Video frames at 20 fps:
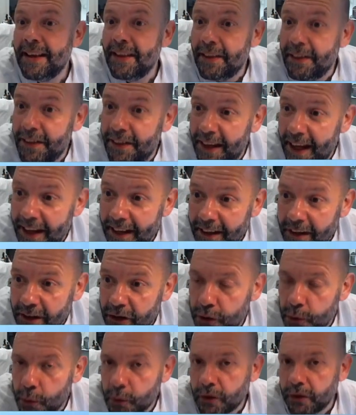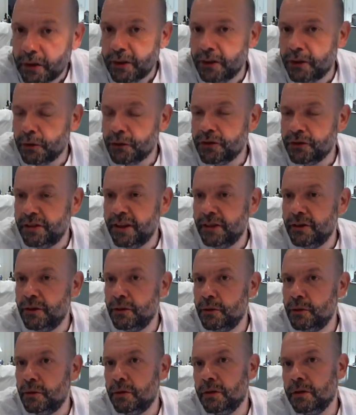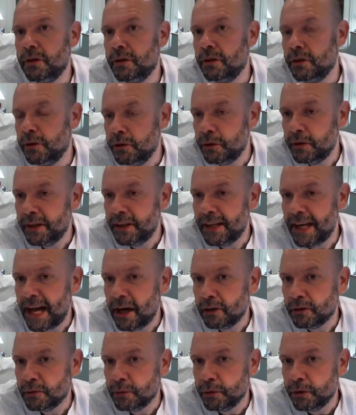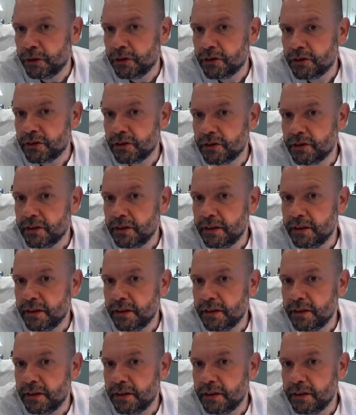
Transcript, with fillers: then you will continue looking outwards.